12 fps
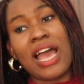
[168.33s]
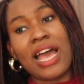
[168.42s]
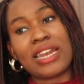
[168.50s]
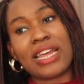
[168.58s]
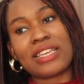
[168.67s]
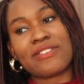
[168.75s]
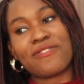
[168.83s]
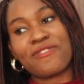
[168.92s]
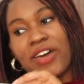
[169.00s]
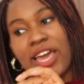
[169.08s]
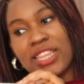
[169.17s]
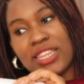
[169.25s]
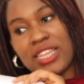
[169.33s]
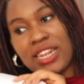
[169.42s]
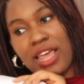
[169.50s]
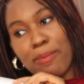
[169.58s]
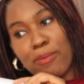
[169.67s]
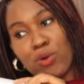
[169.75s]
and I find it
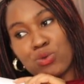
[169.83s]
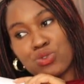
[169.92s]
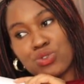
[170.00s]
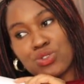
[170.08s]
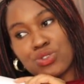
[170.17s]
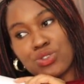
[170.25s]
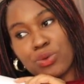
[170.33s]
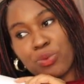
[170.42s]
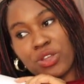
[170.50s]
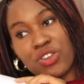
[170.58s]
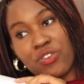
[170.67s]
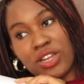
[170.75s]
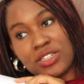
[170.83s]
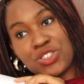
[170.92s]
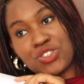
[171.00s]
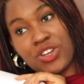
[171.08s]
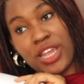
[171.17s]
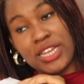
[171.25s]
that most pre-reg
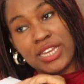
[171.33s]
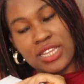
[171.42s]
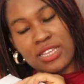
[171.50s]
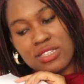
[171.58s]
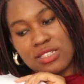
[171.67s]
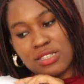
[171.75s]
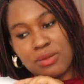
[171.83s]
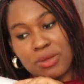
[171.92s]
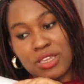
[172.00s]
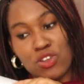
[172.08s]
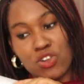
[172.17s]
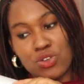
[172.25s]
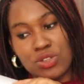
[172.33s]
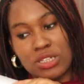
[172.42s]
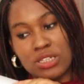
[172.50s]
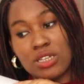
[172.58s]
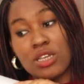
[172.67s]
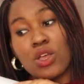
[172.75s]
trainees, me
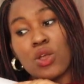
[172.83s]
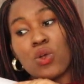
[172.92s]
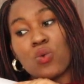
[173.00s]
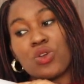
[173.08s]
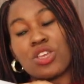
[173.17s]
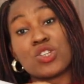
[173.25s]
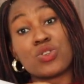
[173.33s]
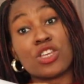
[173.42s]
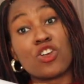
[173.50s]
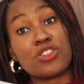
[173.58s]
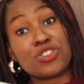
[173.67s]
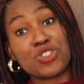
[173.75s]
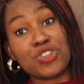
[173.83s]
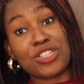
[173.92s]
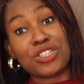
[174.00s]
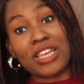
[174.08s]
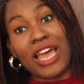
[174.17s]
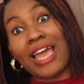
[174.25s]
included, we usually concentrate
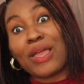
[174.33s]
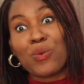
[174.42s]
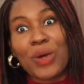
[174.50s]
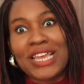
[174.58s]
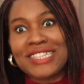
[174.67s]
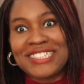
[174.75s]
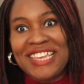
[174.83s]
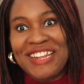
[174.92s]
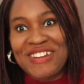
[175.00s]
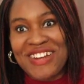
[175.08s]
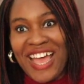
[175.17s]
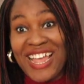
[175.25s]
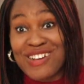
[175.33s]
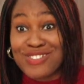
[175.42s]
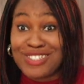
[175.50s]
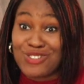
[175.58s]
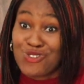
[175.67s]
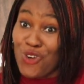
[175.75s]
on the high weighting or the high
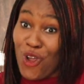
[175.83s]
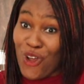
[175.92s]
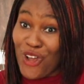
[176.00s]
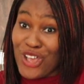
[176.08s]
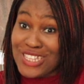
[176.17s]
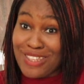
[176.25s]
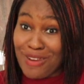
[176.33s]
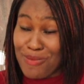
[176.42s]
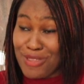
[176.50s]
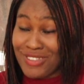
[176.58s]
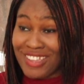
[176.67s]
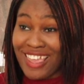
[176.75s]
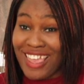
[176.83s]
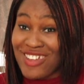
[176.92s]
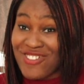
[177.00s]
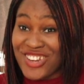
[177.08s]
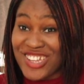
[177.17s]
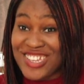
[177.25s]
risk drugs, therapeutic
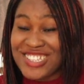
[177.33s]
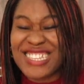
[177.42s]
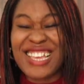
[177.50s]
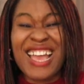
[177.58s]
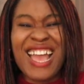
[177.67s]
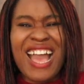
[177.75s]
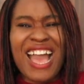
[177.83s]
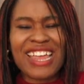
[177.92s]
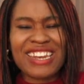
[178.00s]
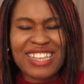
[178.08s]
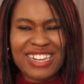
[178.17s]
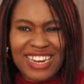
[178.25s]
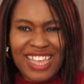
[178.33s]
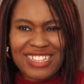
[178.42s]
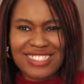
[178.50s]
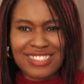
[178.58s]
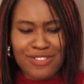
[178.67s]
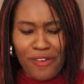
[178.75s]
areas, and
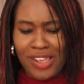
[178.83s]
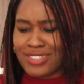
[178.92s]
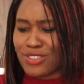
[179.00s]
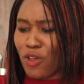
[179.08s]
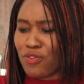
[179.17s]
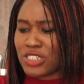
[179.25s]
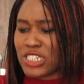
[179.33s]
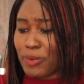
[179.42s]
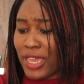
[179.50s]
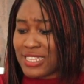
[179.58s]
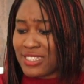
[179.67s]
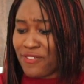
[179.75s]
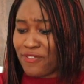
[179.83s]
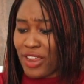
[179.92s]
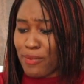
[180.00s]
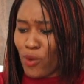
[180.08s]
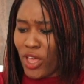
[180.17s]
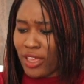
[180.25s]
neglect the rest of the GPHC
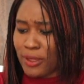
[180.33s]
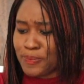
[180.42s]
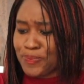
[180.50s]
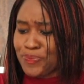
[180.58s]
framework.